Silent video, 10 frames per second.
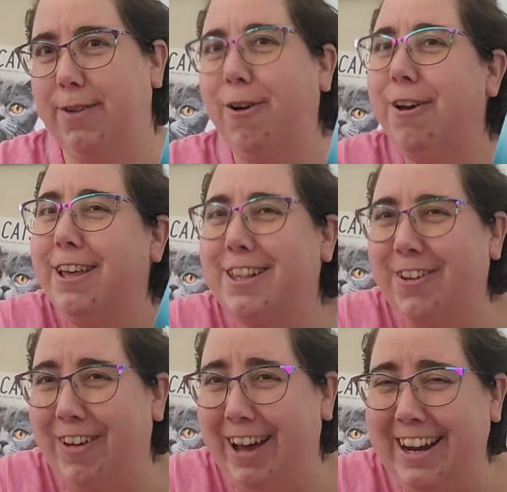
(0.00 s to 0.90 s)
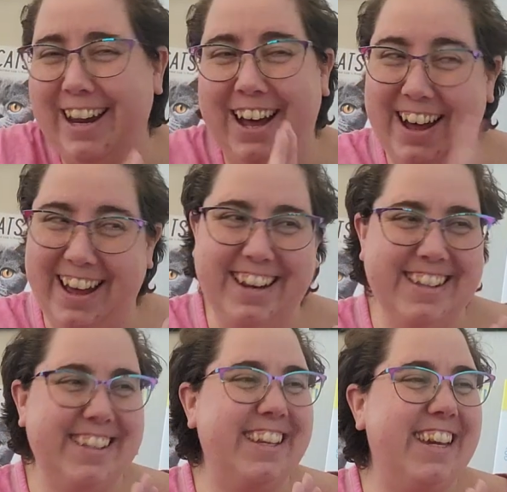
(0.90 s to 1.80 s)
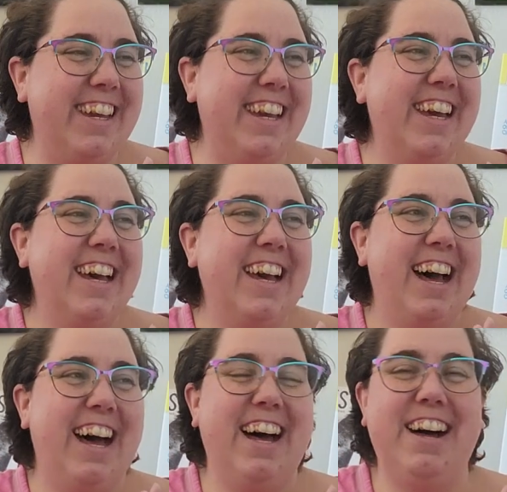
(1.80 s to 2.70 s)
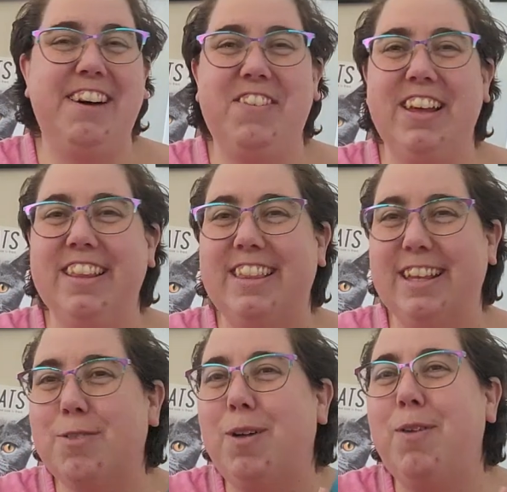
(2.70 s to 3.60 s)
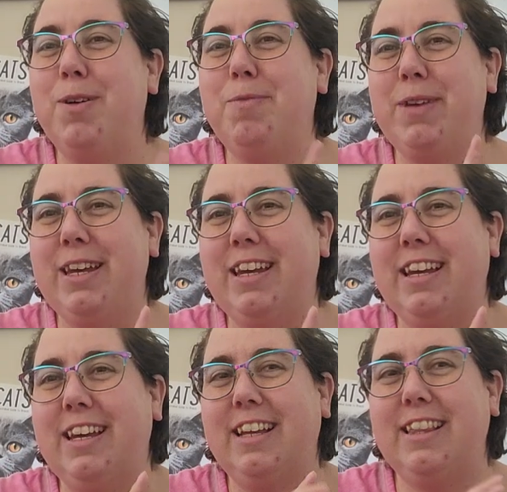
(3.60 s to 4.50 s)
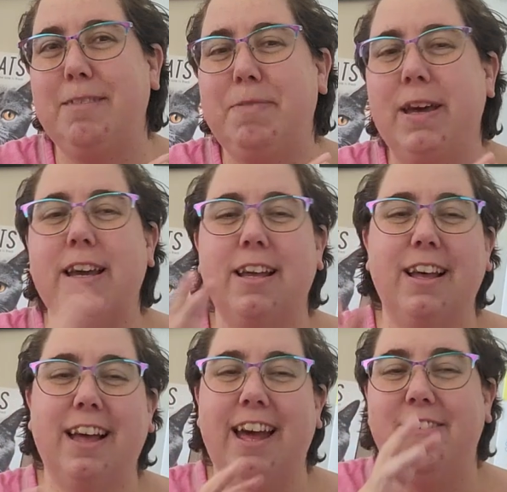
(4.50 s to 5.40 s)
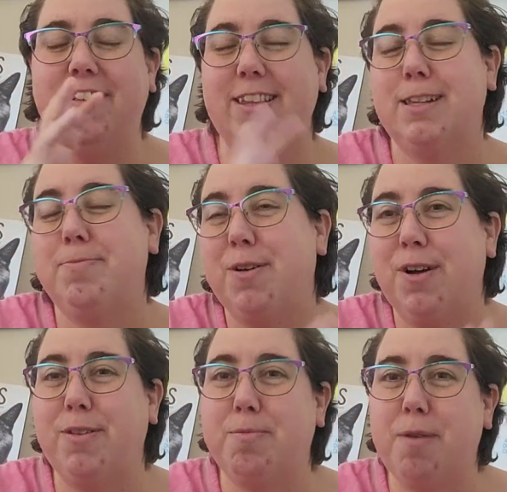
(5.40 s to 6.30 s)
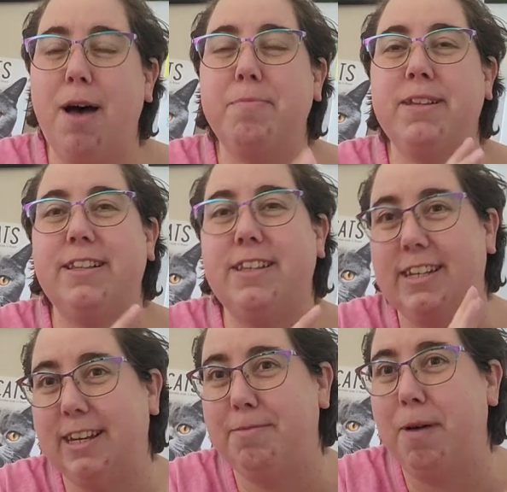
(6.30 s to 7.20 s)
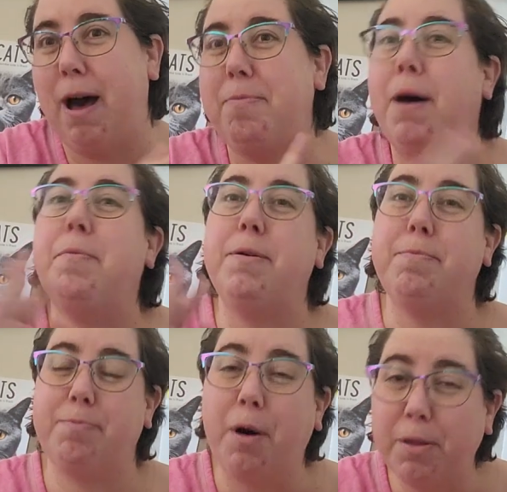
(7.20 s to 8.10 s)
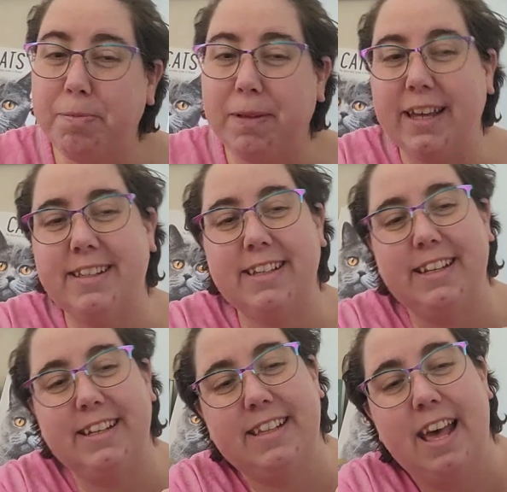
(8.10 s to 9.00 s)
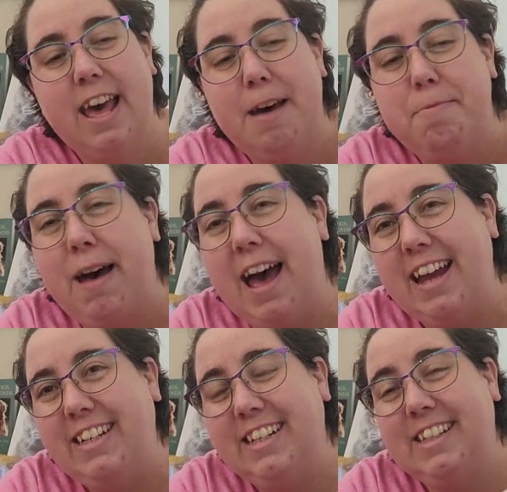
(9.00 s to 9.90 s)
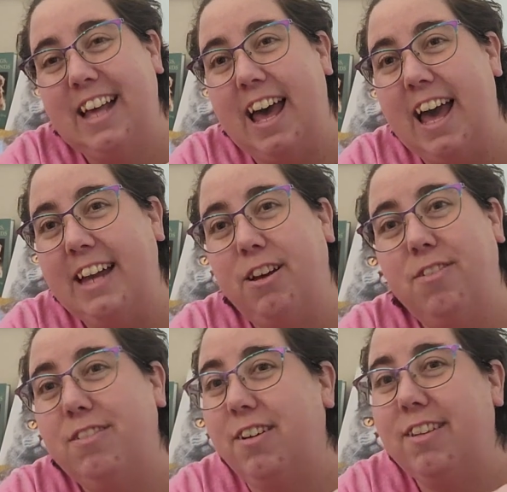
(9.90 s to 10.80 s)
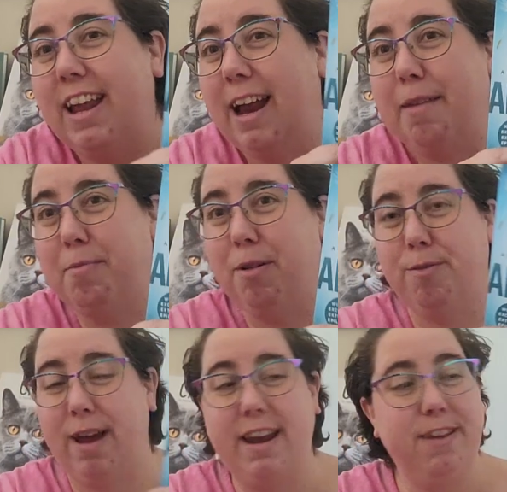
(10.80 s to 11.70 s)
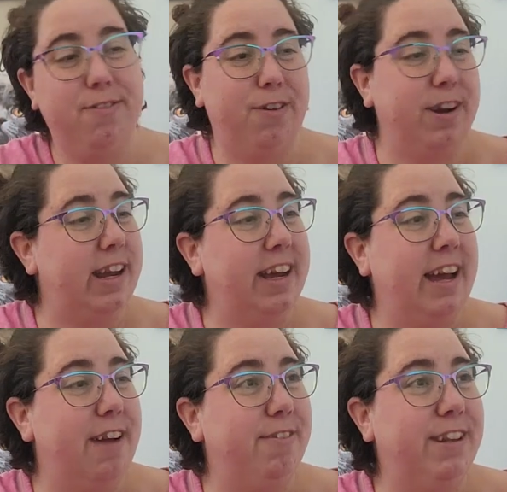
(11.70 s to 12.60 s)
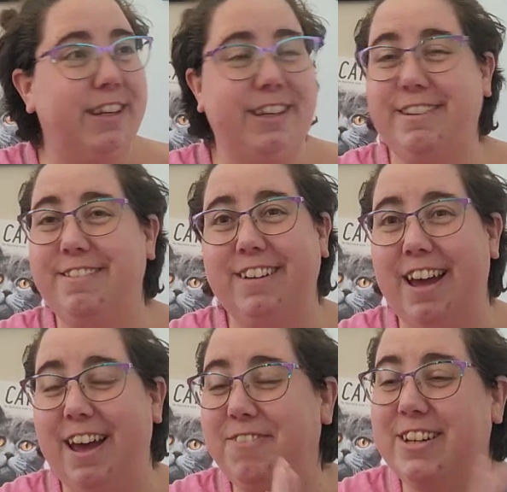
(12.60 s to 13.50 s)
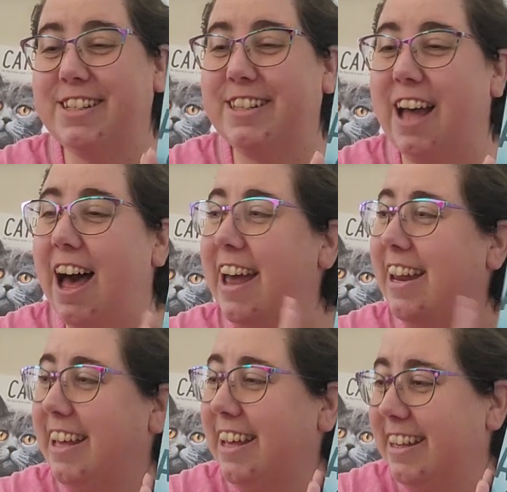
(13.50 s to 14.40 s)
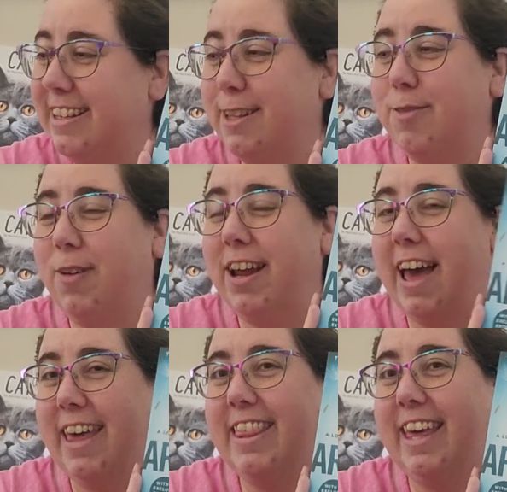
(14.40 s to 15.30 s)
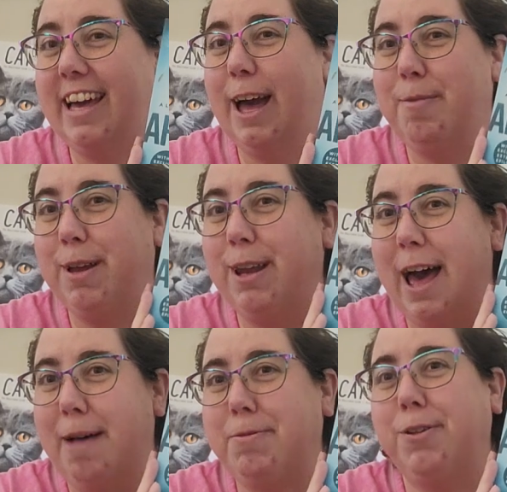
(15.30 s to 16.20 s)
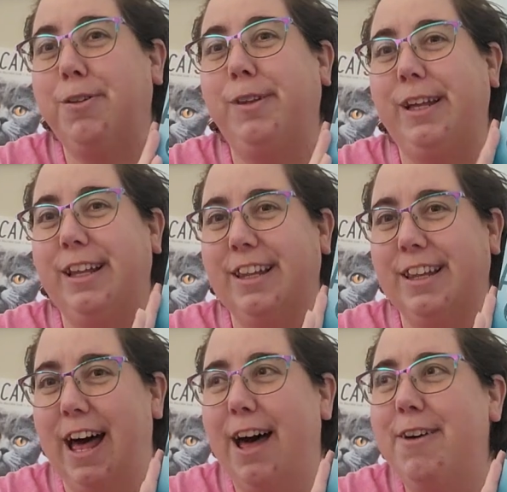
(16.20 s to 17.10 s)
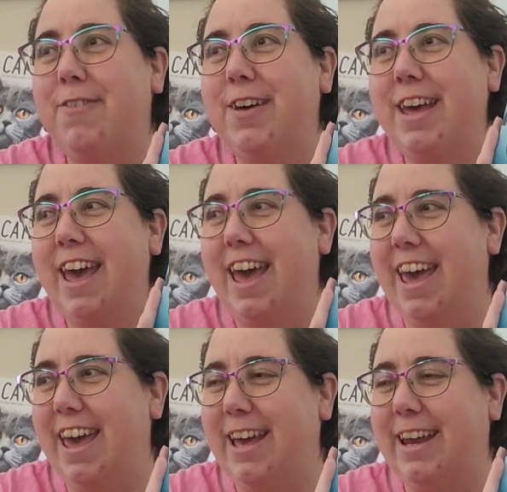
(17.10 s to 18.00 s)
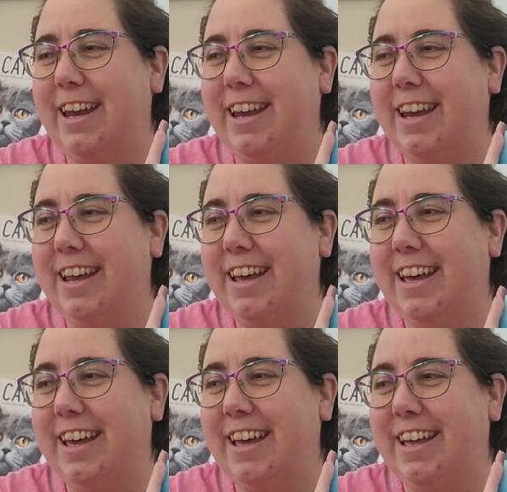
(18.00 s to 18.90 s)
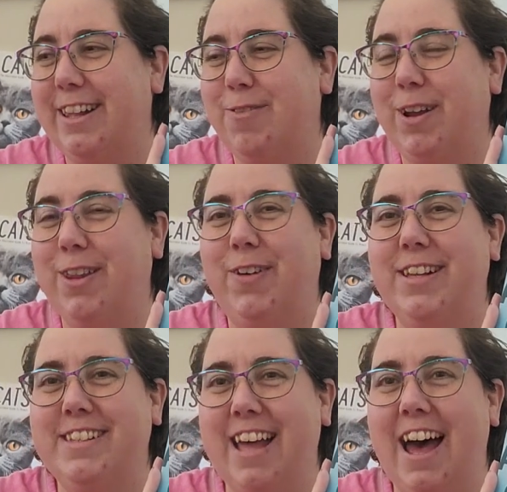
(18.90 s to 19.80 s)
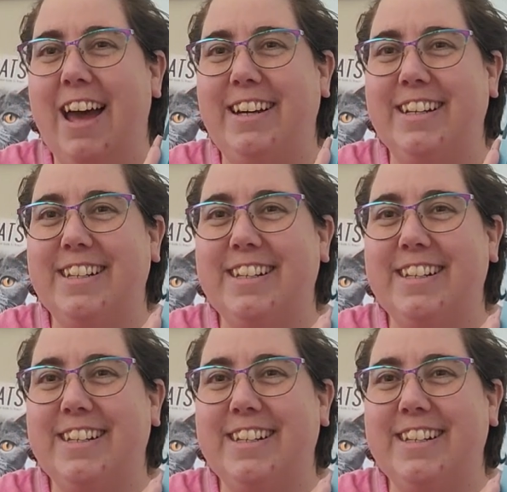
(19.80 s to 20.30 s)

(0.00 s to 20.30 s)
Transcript: for this one, honestly. Um, this one would be the pick kind of in the spirit of the prompt since it did pop up in both places, but I just, I don't know that I'm ready for it. I really, I'm just not. This is one I think I'm going to absolutely love, and it's one of the ones that I just,